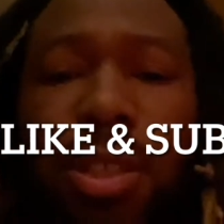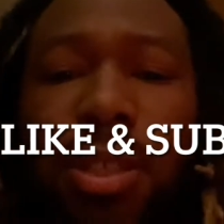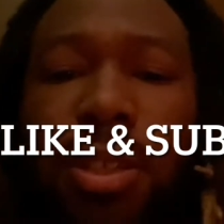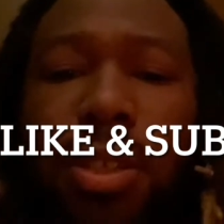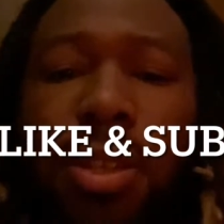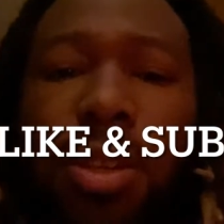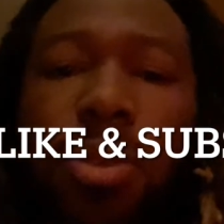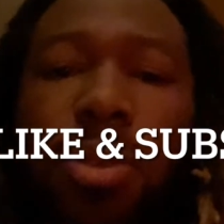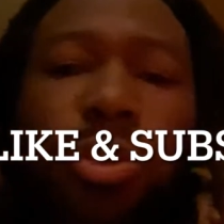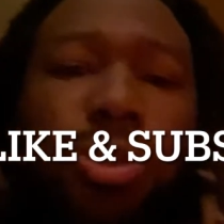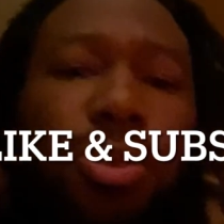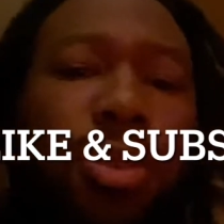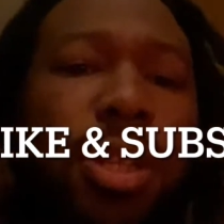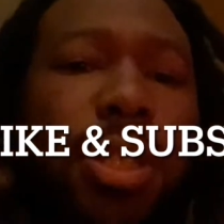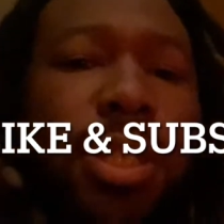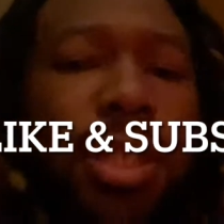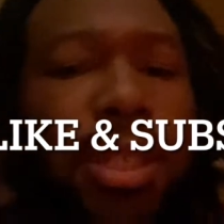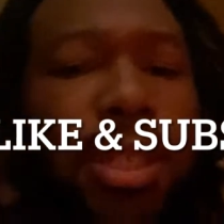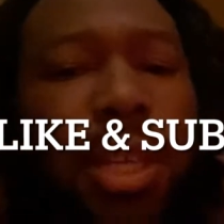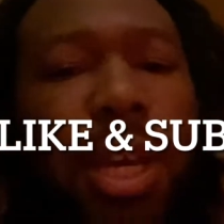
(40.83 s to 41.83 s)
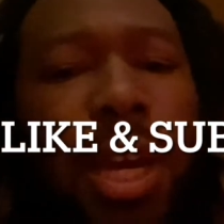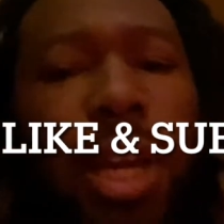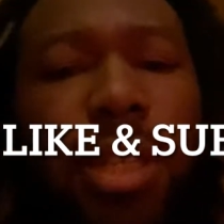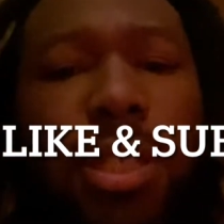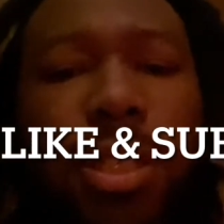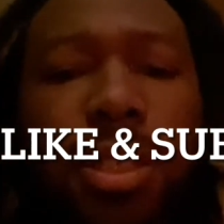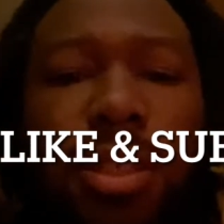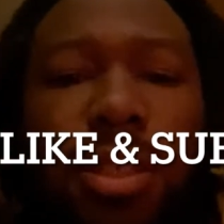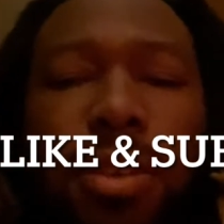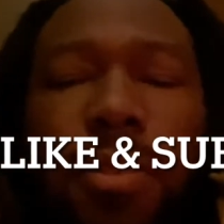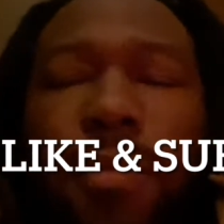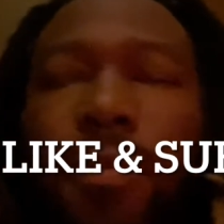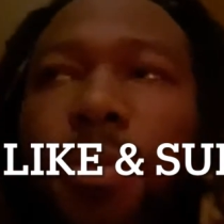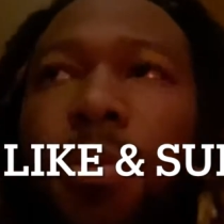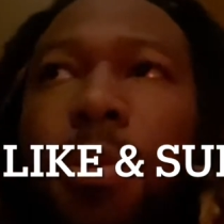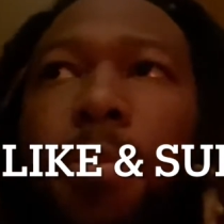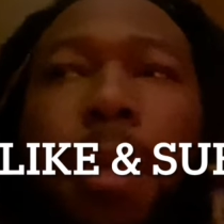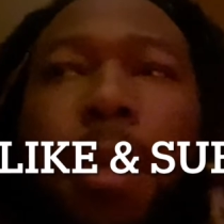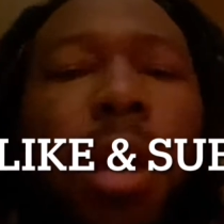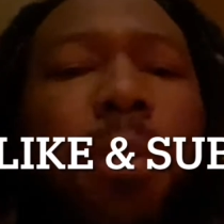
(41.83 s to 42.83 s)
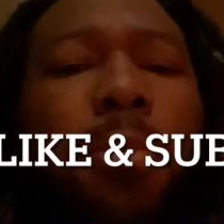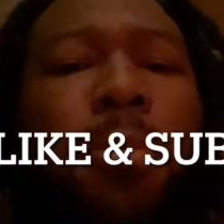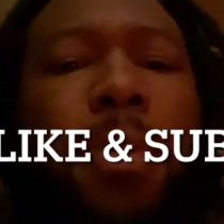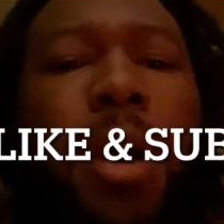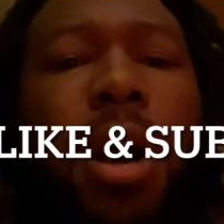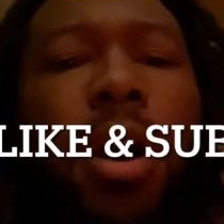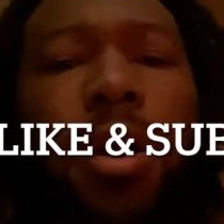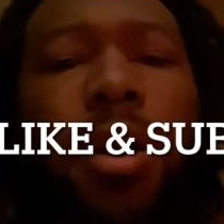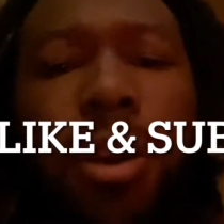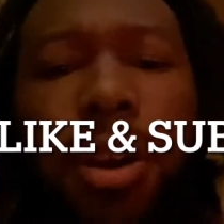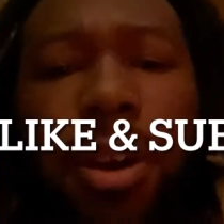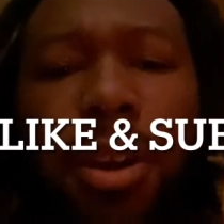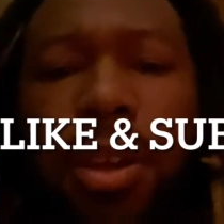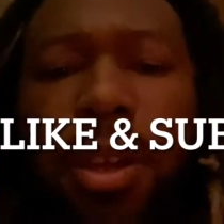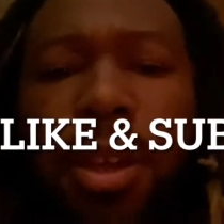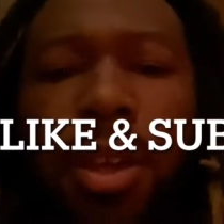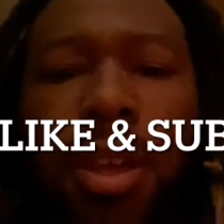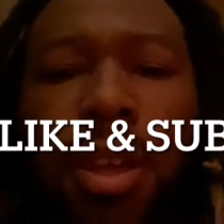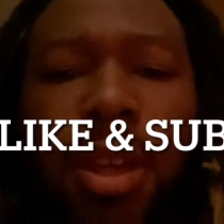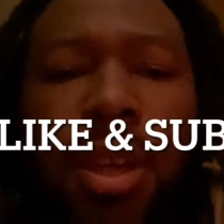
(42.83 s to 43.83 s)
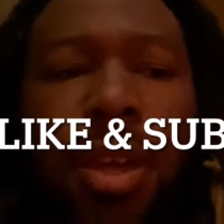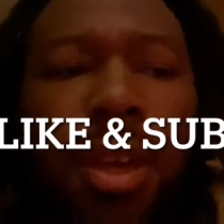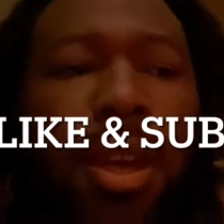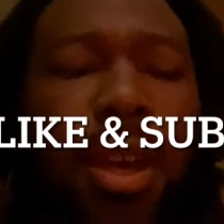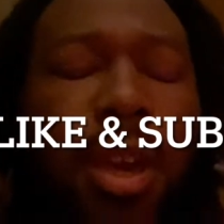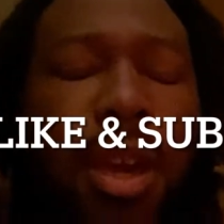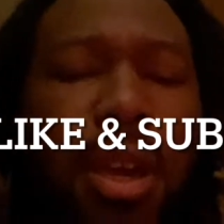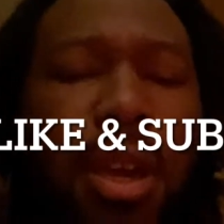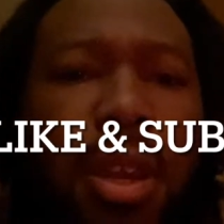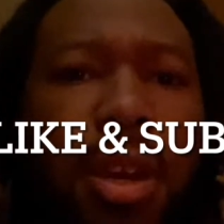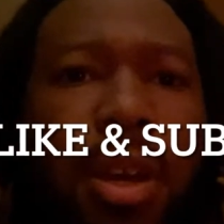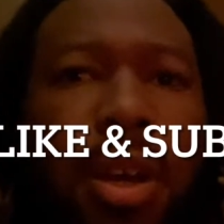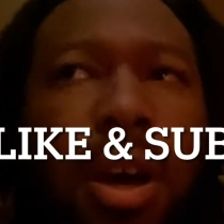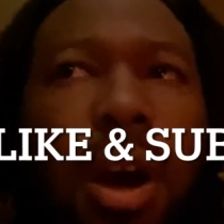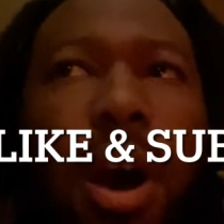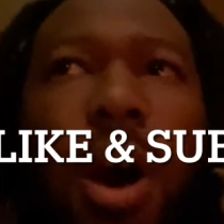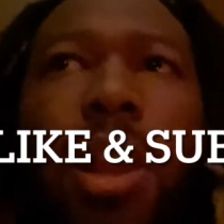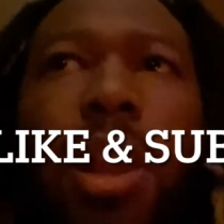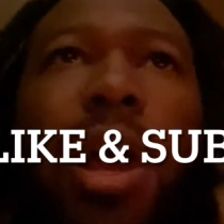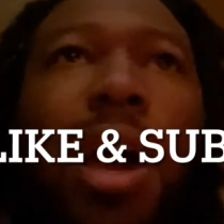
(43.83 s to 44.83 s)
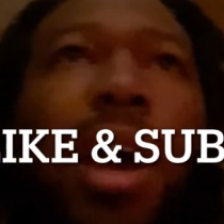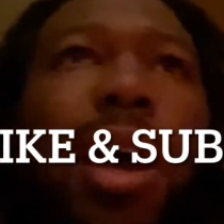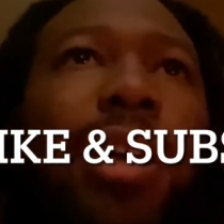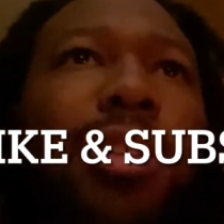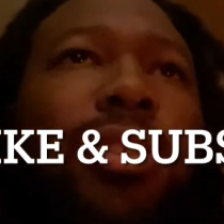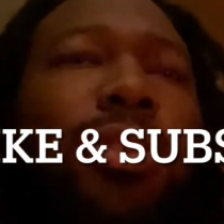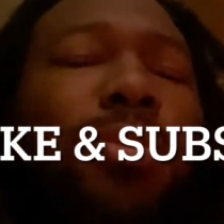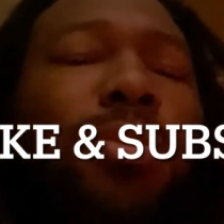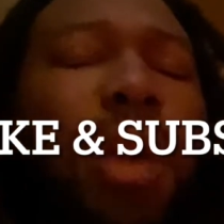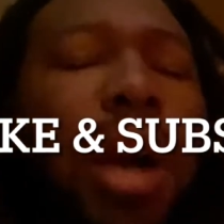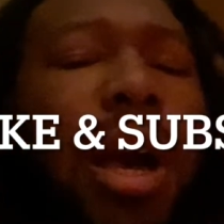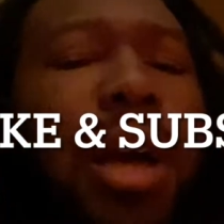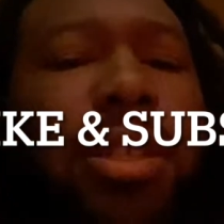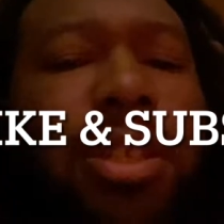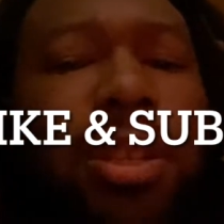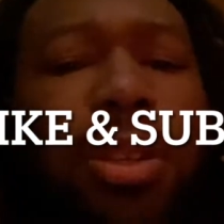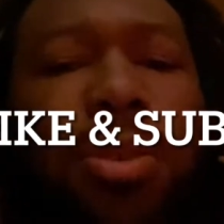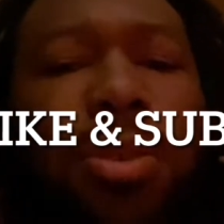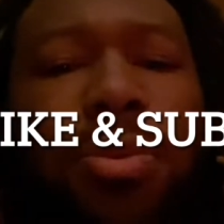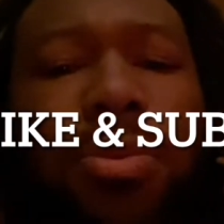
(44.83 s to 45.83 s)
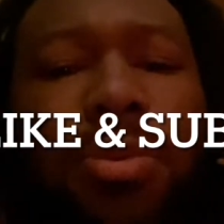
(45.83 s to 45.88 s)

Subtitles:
no strings attached, from the bottom of my heart. And all I ask you guys to do,